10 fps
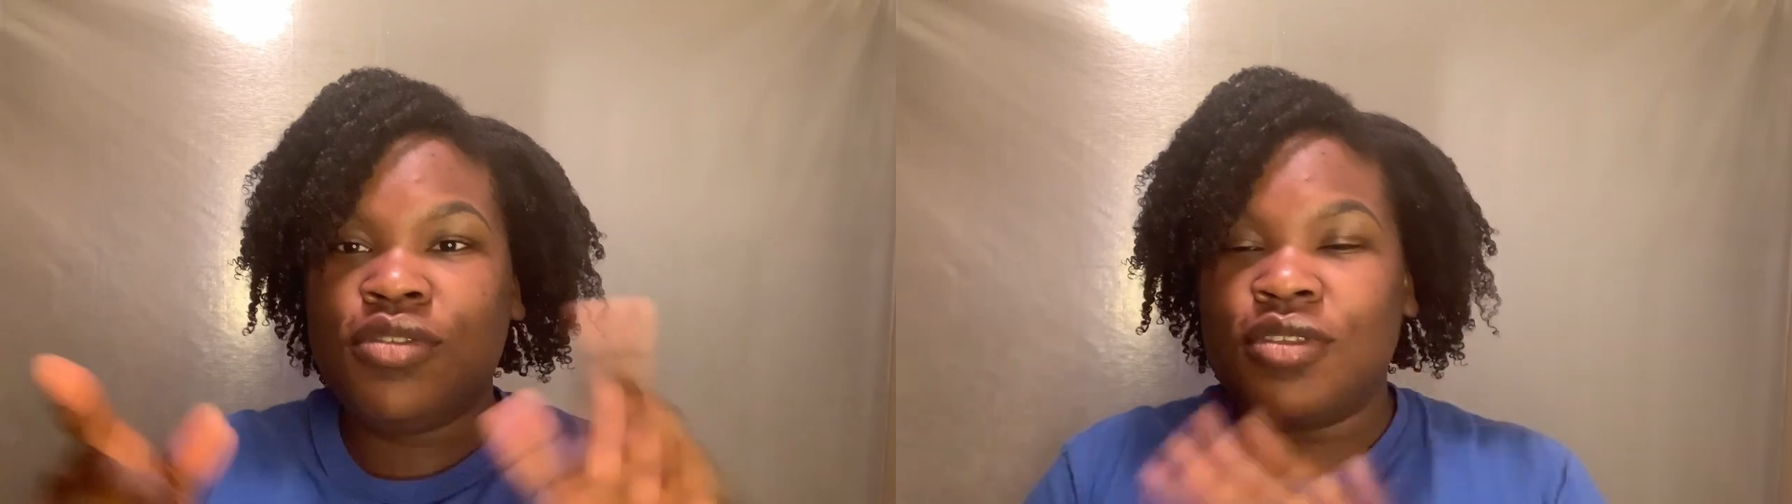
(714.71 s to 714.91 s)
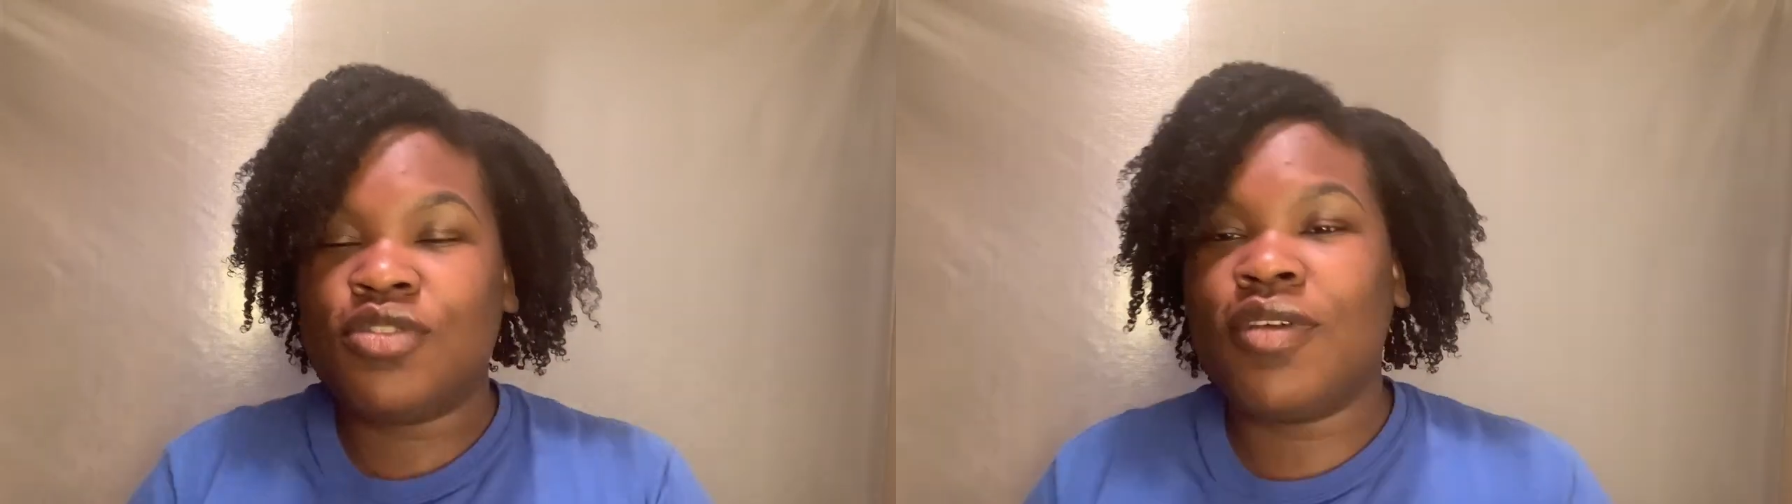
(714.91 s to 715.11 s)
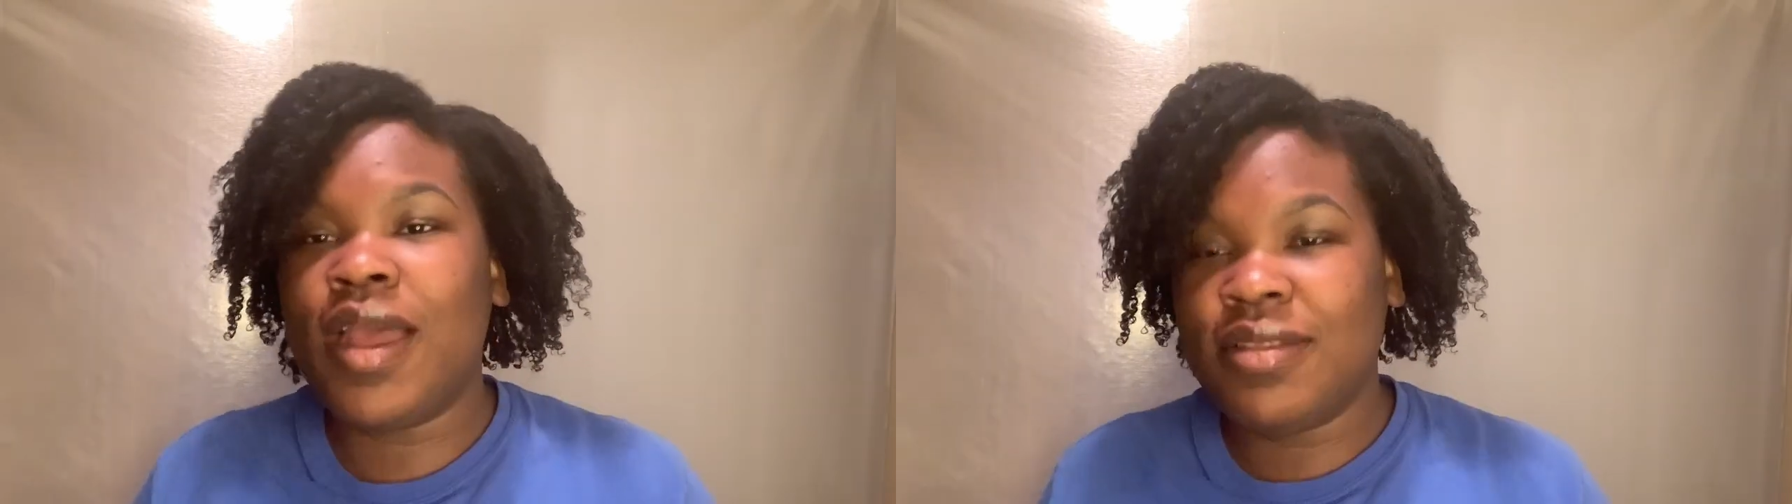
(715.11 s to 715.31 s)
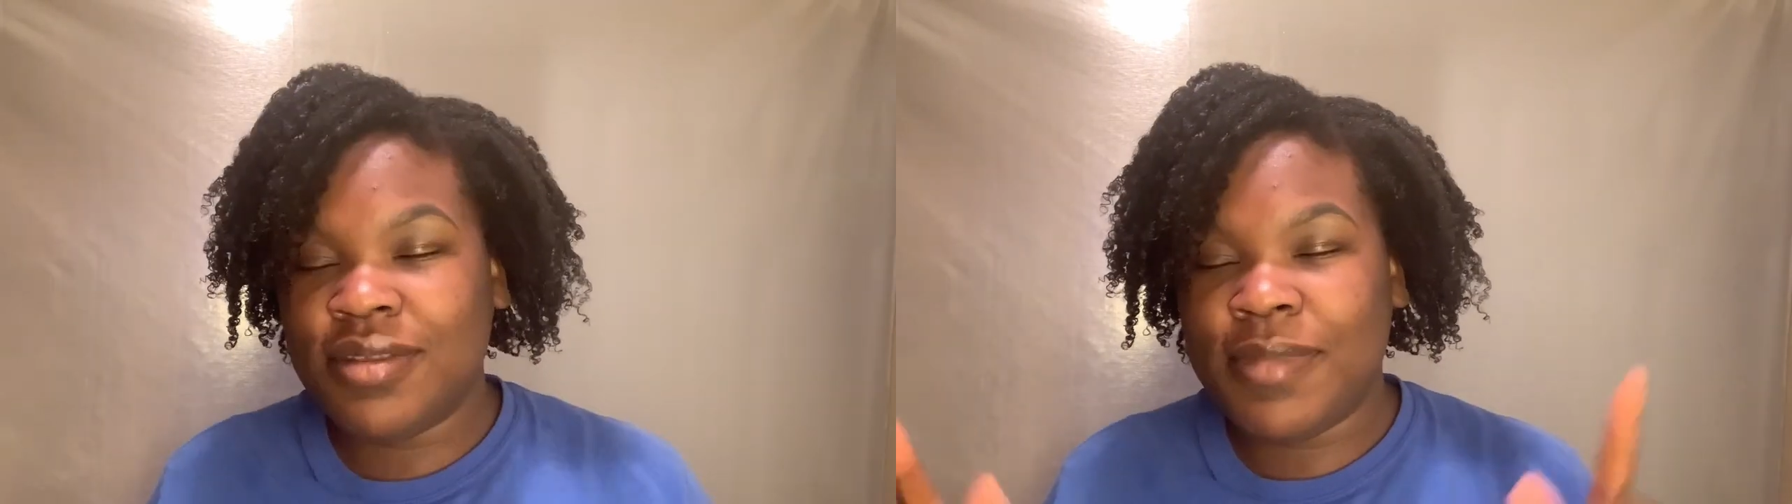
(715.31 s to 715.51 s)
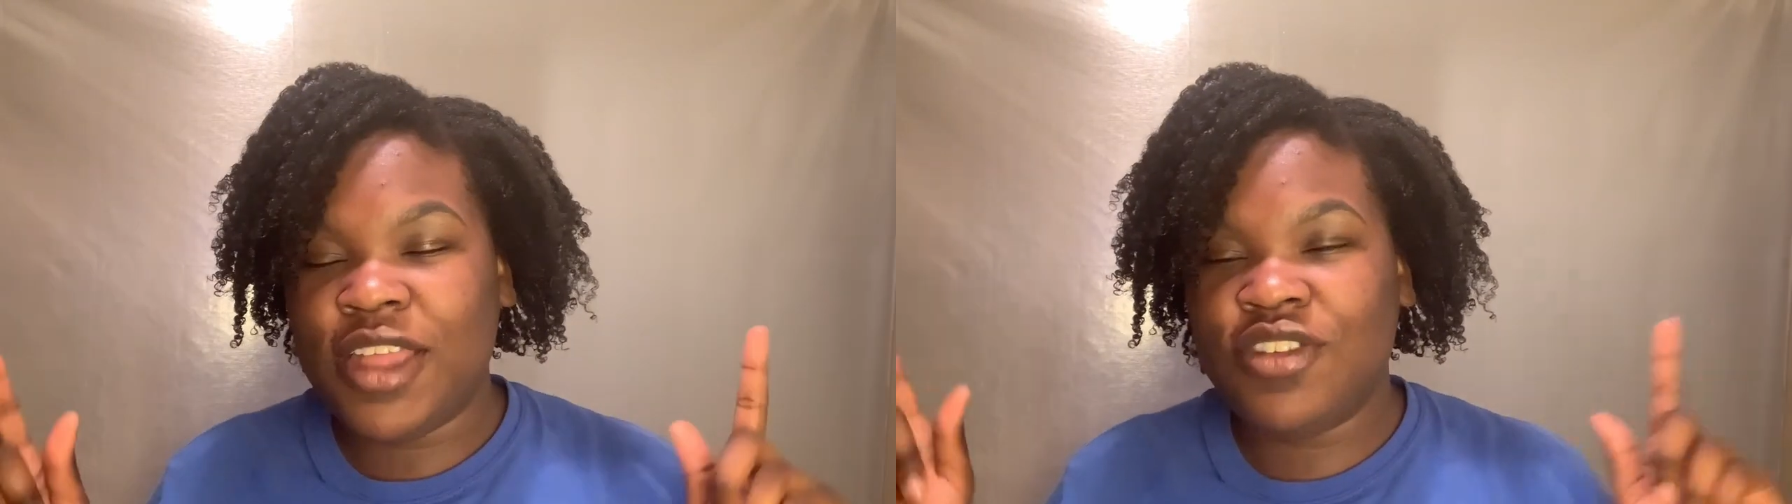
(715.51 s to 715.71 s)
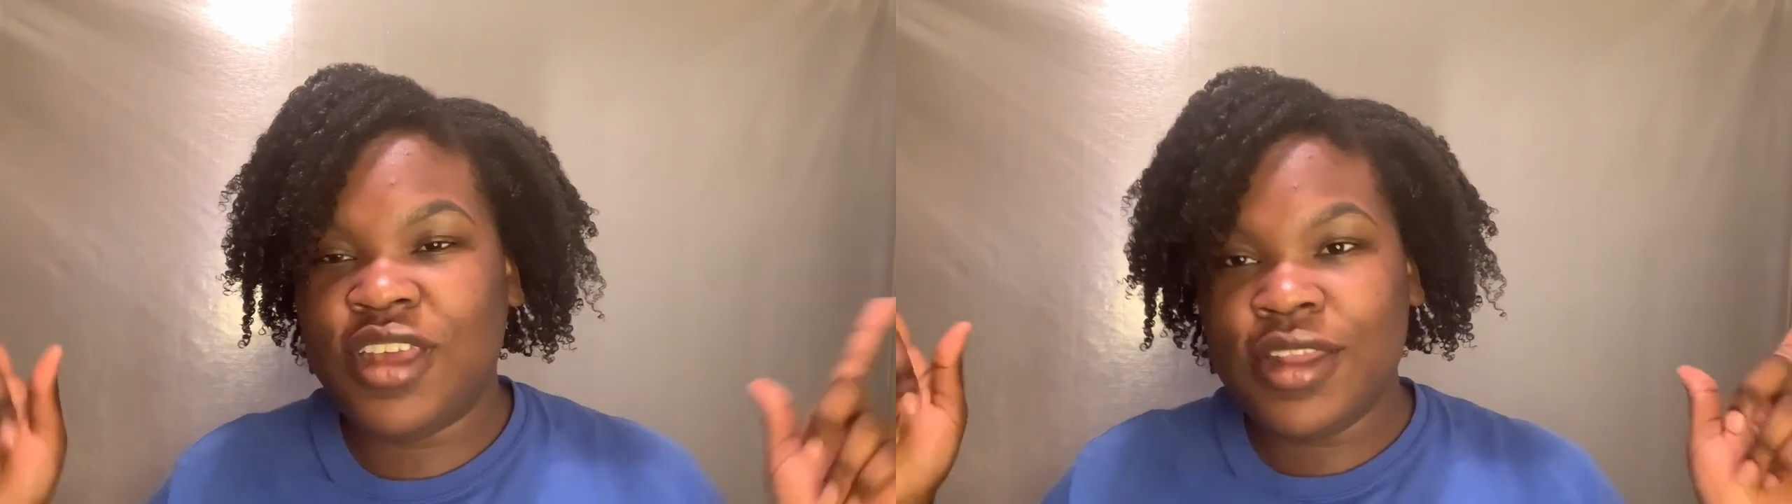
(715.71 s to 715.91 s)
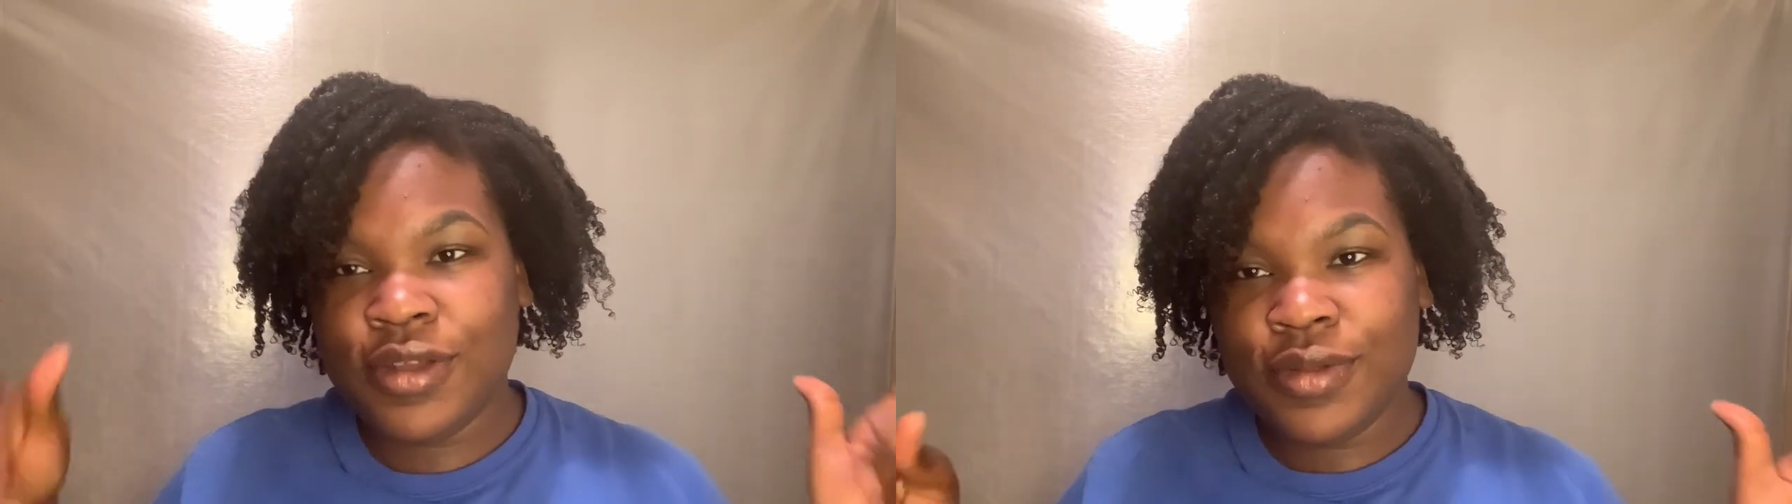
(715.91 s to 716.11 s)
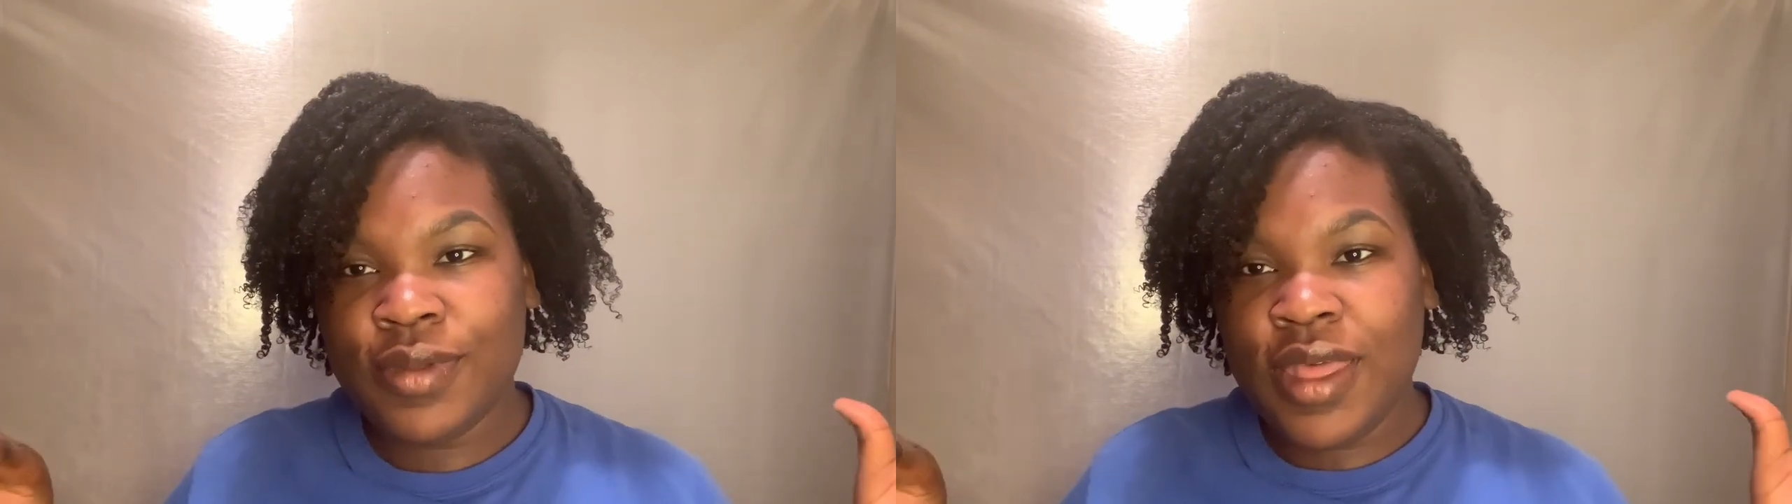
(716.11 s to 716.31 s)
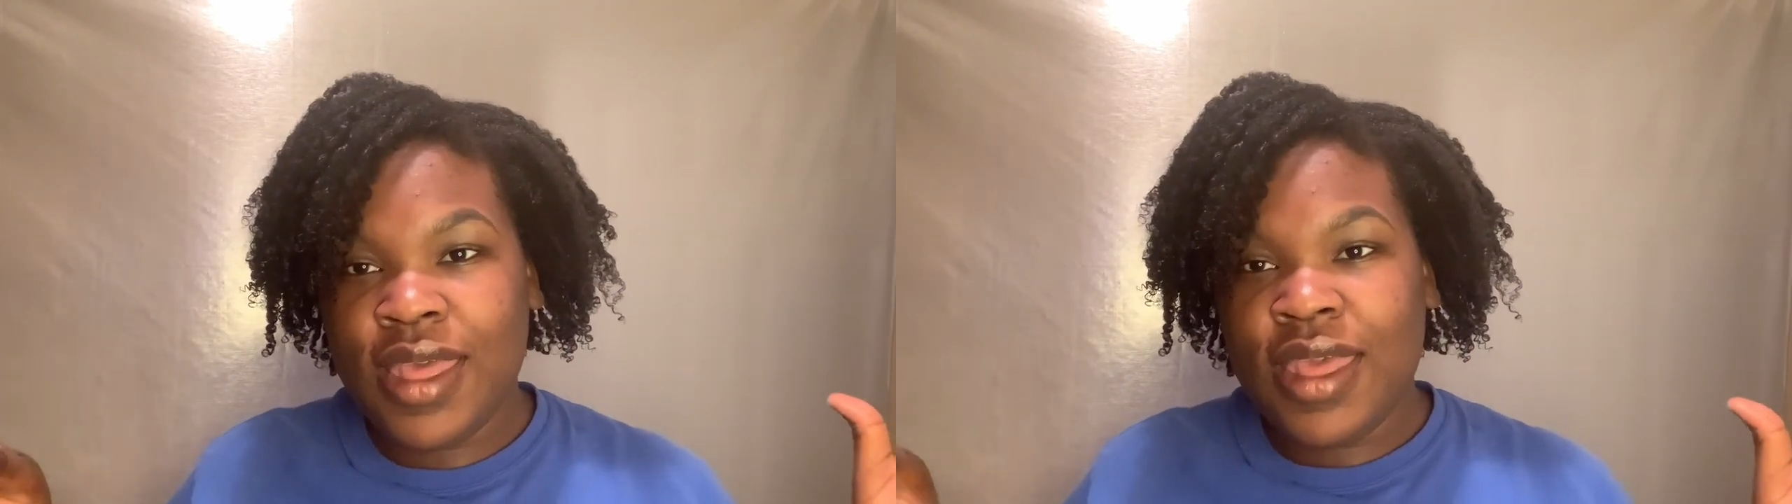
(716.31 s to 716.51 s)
subscribe to my channel.